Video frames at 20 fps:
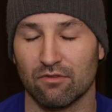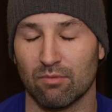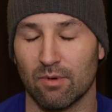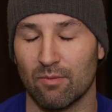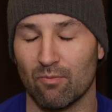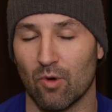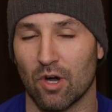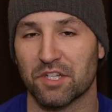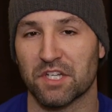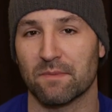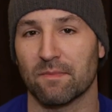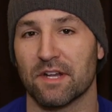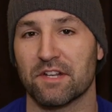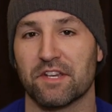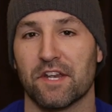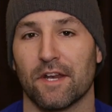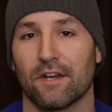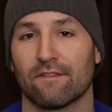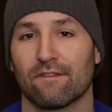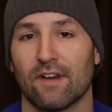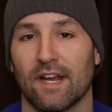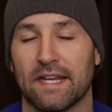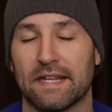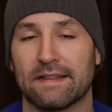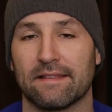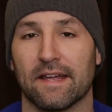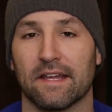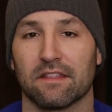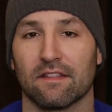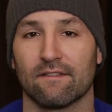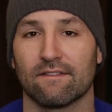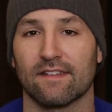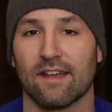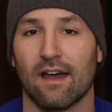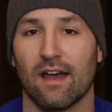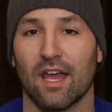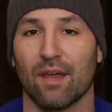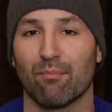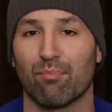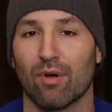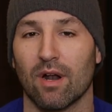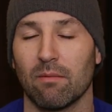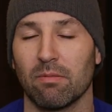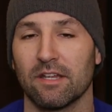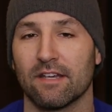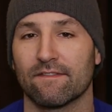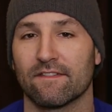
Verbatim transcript: who've been watching my channel for any length of time probably